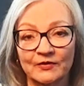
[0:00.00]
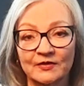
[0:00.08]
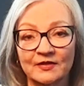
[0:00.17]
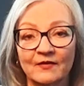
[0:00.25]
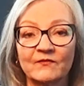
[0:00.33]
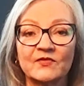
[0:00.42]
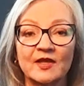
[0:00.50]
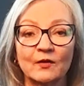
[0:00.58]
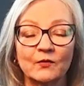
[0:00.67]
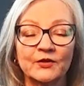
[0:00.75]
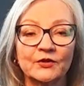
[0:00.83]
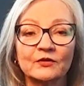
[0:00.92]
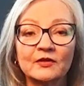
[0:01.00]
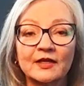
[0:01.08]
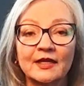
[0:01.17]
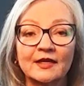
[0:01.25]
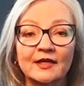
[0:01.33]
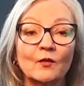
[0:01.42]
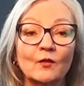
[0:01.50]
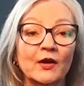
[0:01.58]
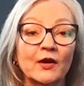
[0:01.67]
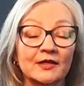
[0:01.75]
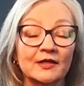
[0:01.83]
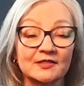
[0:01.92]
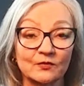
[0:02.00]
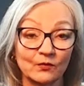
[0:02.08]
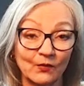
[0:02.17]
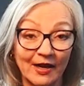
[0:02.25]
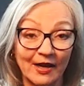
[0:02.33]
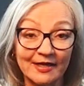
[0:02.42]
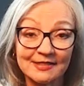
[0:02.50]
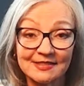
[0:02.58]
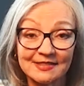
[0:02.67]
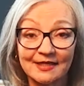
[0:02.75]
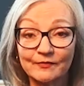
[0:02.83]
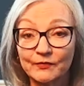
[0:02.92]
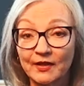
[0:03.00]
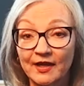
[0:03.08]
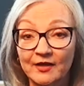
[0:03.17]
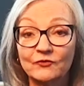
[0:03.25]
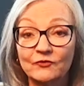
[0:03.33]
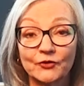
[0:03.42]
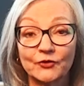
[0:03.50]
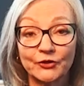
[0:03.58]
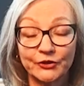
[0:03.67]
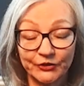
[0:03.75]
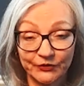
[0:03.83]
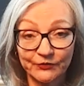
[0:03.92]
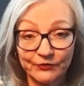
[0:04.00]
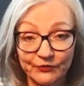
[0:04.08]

that when you're looking at what is the right estate plan for you,